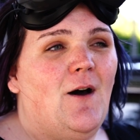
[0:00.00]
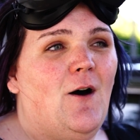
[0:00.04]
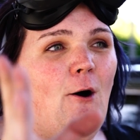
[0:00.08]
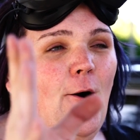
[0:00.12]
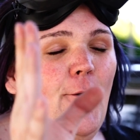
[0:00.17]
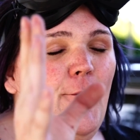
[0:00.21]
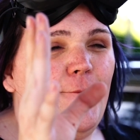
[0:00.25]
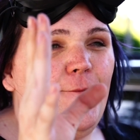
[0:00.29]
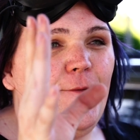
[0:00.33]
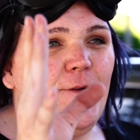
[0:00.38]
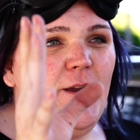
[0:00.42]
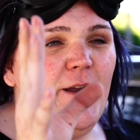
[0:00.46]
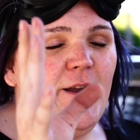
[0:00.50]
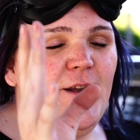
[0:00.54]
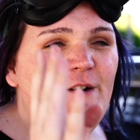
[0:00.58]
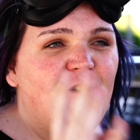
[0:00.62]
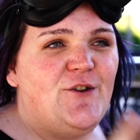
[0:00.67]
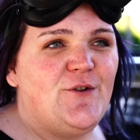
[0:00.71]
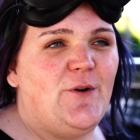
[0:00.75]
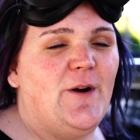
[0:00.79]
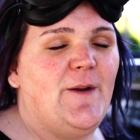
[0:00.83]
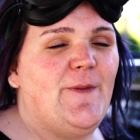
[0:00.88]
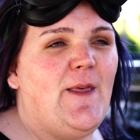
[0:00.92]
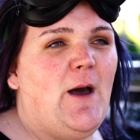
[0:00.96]
hopefully you
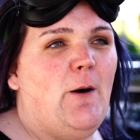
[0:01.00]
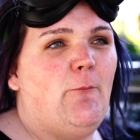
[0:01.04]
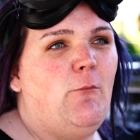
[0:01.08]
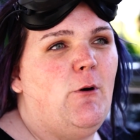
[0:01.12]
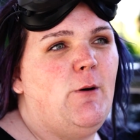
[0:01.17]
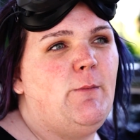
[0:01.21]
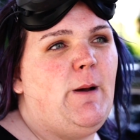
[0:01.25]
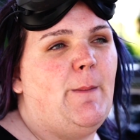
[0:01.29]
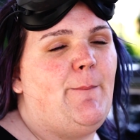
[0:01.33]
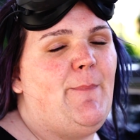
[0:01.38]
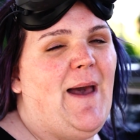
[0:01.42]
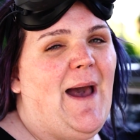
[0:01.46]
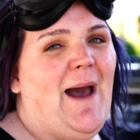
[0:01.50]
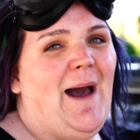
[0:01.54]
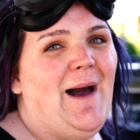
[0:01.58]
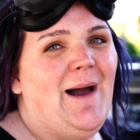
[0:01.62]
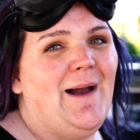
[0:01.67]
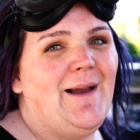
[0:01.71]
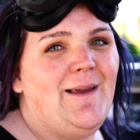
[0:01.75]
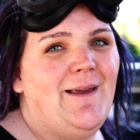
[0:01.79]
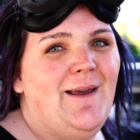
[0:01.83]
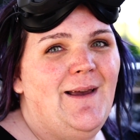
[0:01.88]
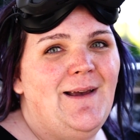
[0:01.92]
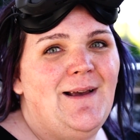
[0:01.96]
enjoyed that warm-up
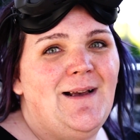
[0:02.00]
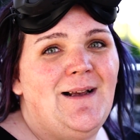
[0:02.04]
pack.